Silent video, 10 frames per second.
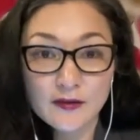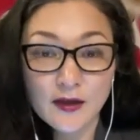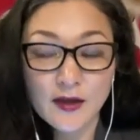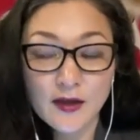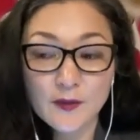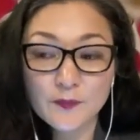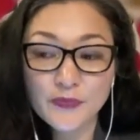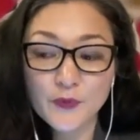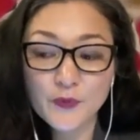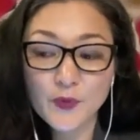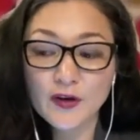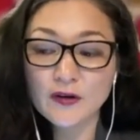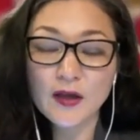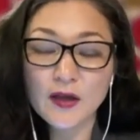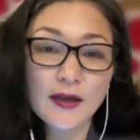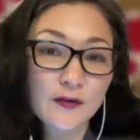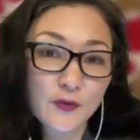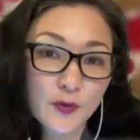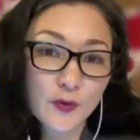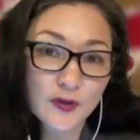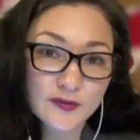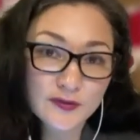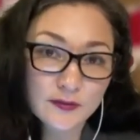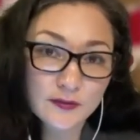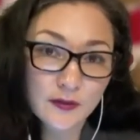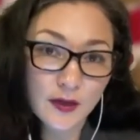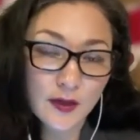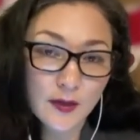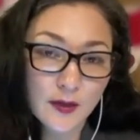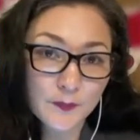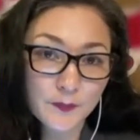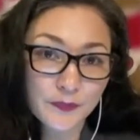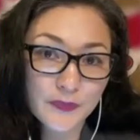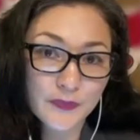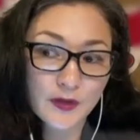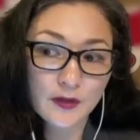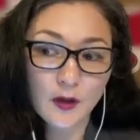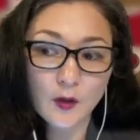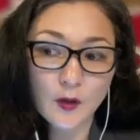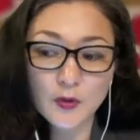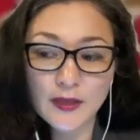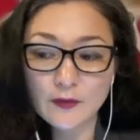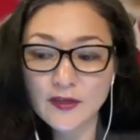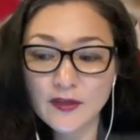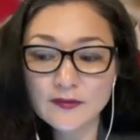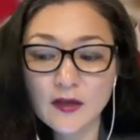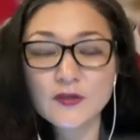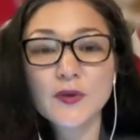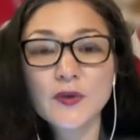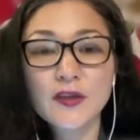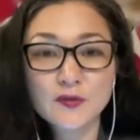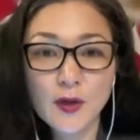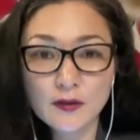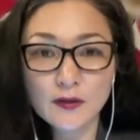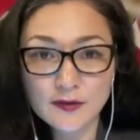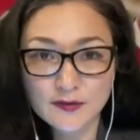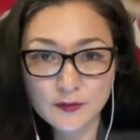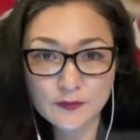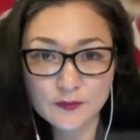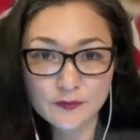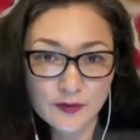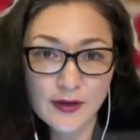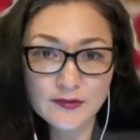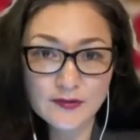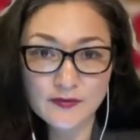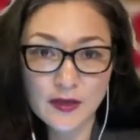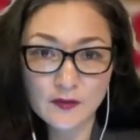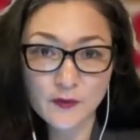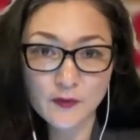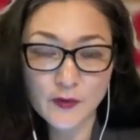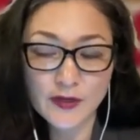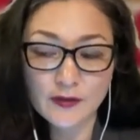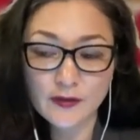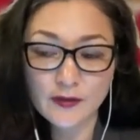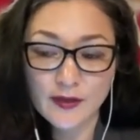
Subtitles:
We are not out of the woods. Humboldt County is not doing as well as the rest of California.